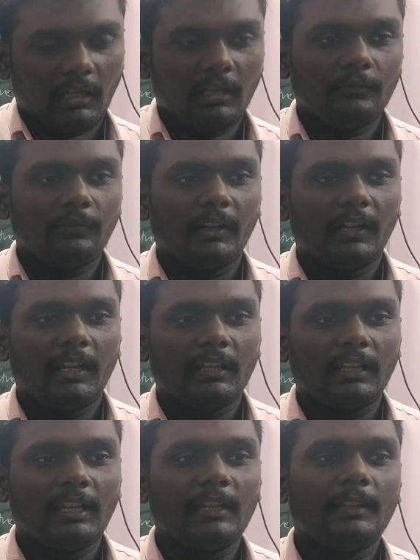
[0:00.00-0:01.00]

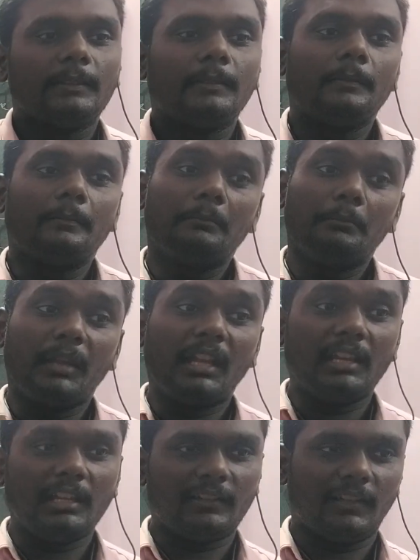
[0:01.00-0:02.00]
Infinitely
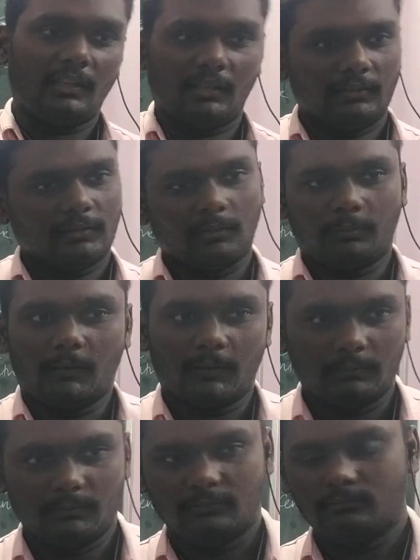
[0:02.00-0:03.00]
many secants are
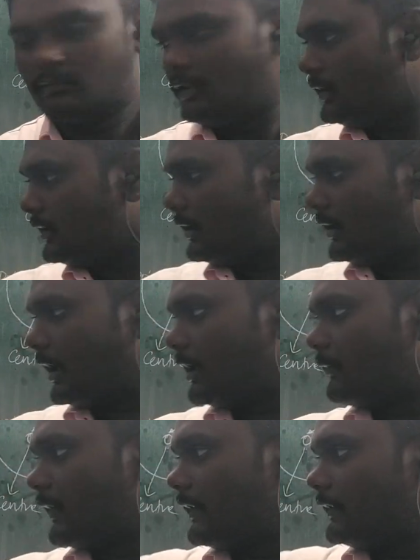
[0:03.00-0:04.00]
possible.
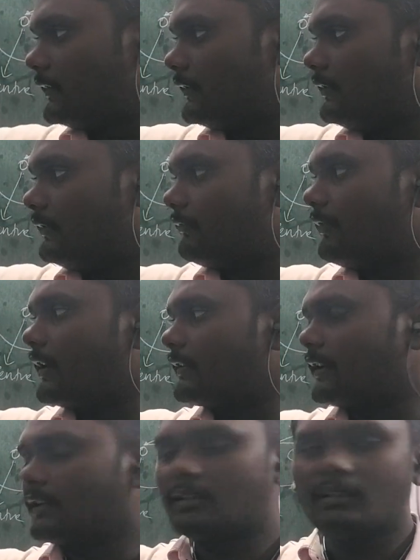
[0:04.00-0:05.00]
Likewise, for a
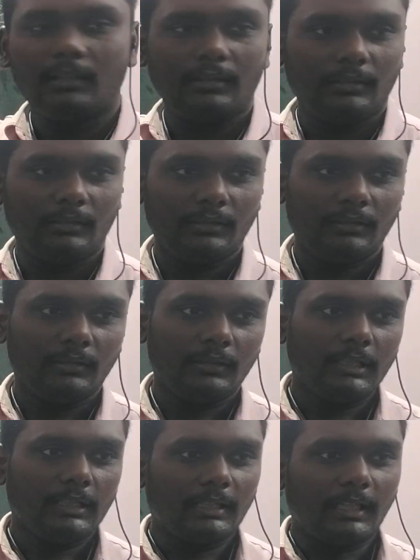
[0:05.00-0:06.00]
circle,
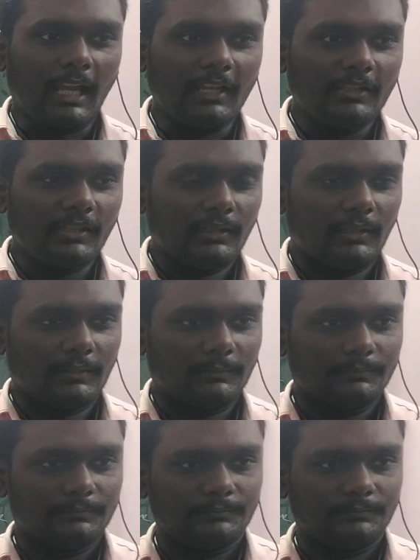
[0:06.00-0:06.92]
tangent,